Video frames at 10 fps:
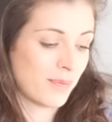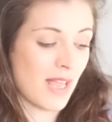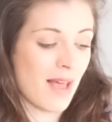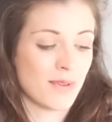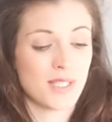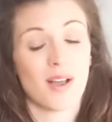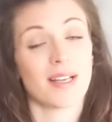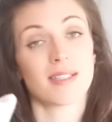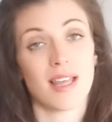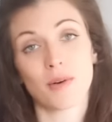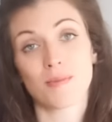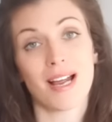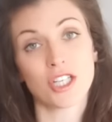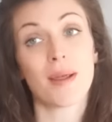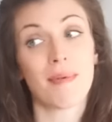Yeah, the size that would
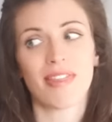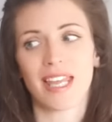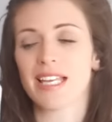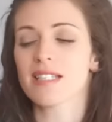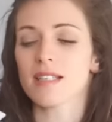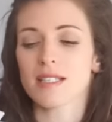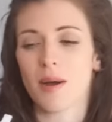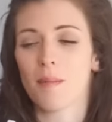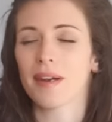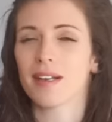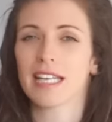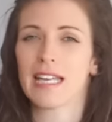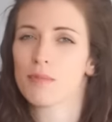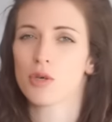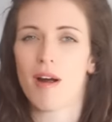match him in these, so I'm gonna
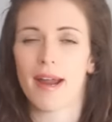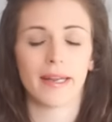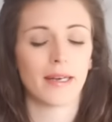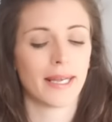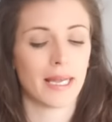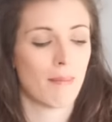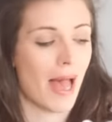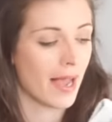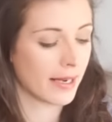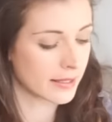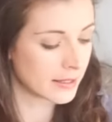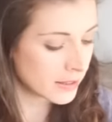keep trying and looking back.